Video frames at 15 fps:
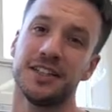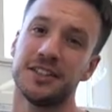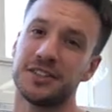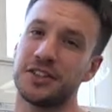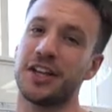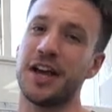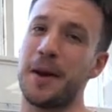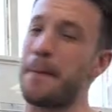
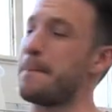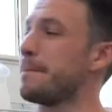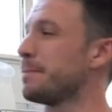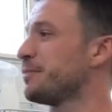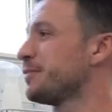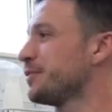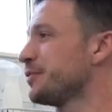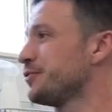So yeah,
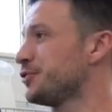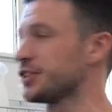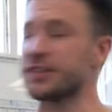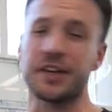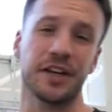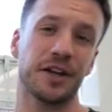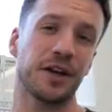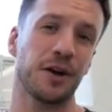
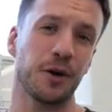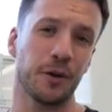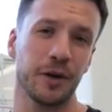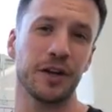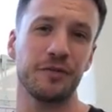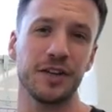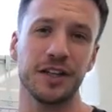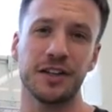just a
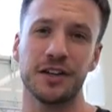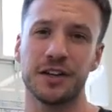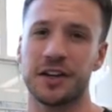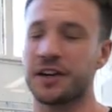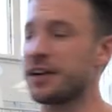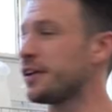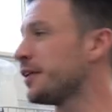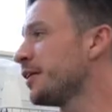quick video
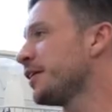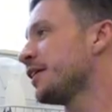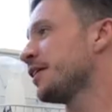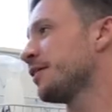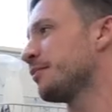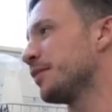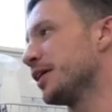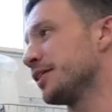here,
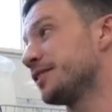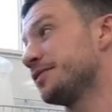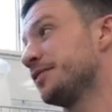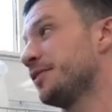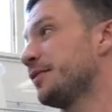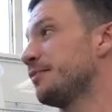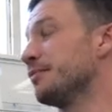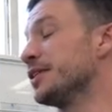but
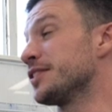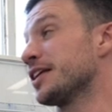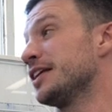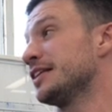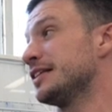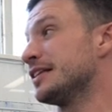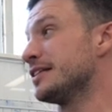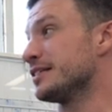
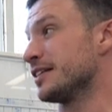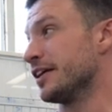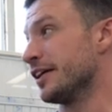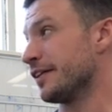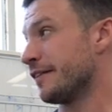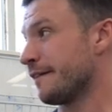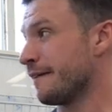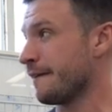basically this is
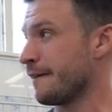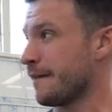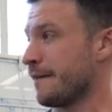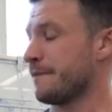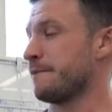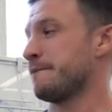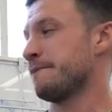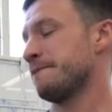a
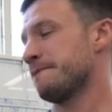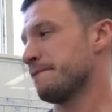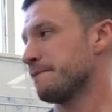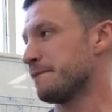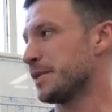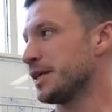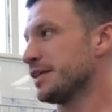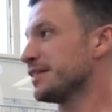
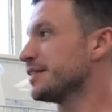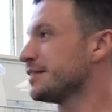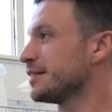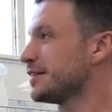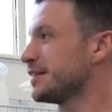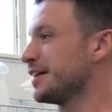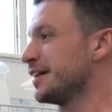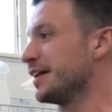pretty
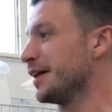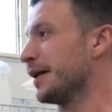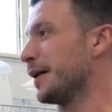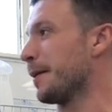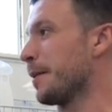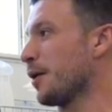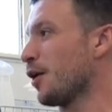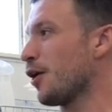
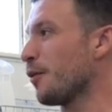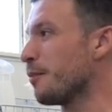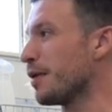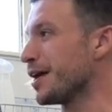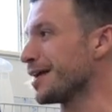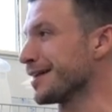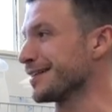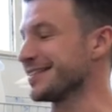
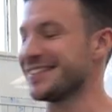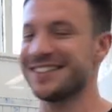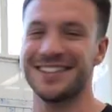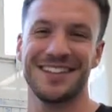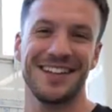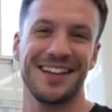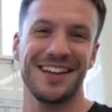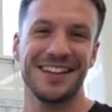homemade
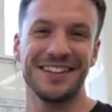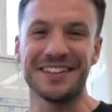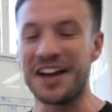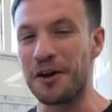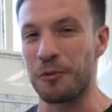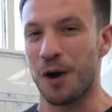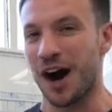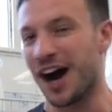
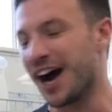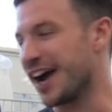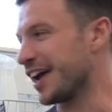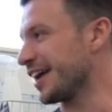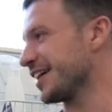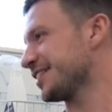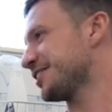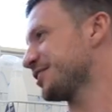
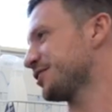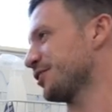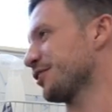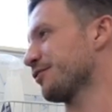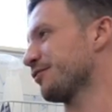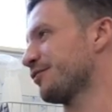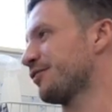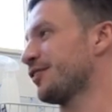DIY
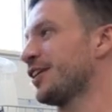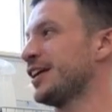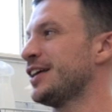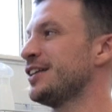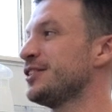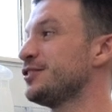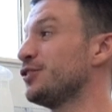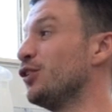sort of
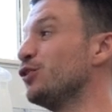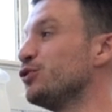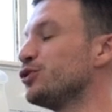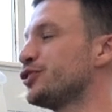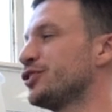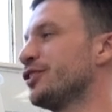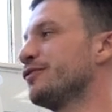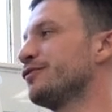
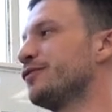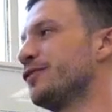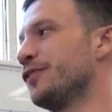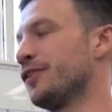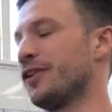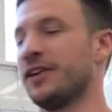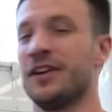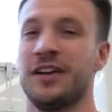solution
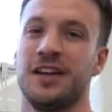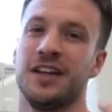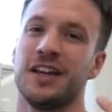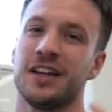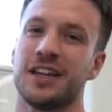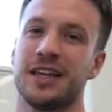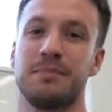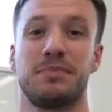for
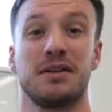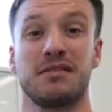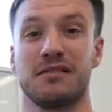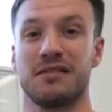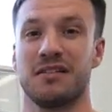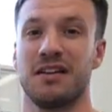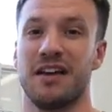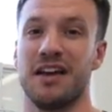
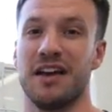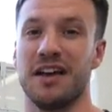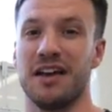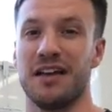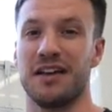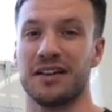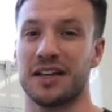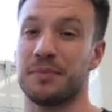keeping
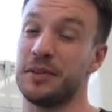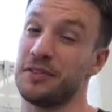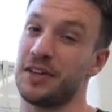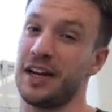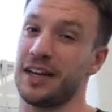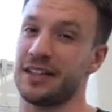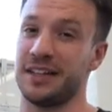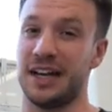
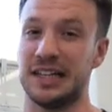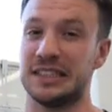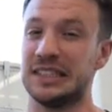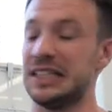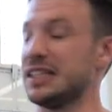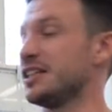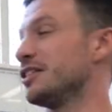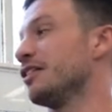track
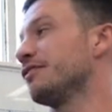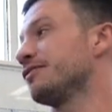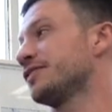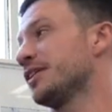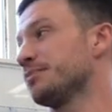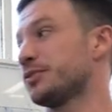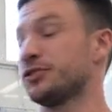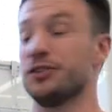nicely of
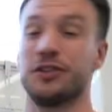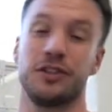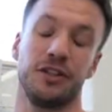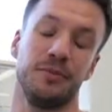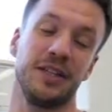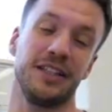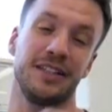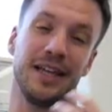temperature,
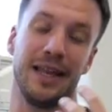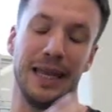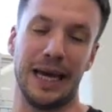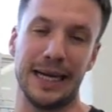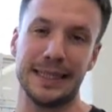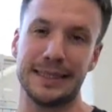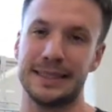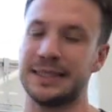humidity, and
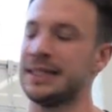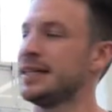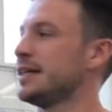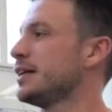light.